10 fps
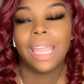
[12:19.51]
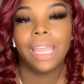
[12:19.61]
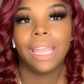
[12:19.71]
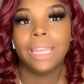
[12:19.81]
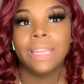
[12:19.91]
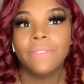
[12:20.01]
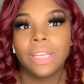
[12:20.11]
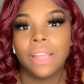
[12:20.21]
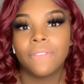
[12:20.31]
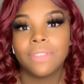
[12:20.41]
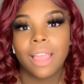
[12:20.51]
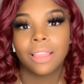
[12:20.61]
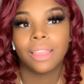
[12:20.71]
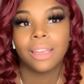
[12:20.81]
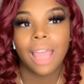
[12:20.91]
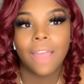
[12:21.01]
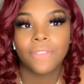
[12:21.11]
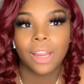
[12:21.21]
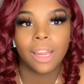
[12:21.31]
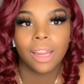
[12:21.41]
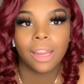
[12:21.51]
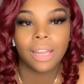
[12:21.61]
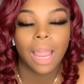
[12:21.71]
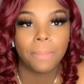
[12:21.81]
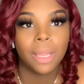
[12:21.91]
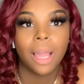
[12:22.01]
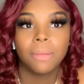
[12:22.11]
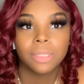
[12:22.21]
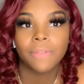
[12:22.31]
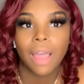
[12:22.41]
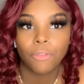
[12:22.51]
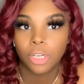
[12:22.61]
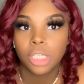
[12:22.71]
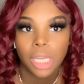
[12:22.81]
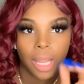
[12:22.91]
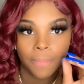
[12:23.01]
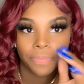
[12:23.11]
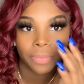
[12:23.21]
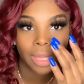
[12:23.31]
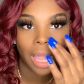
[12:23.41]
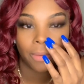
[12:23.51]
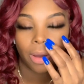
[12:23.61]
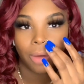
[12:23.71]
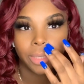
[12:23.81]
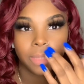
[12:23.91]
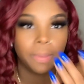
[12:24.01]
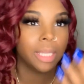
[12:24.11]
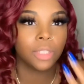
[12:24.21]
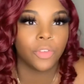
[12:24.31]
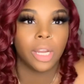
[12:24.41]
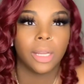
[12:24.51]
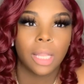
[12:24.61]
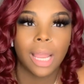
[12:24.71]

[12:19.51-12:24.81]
And even if nothing ever like becomes of our friendship, I will always be his friend.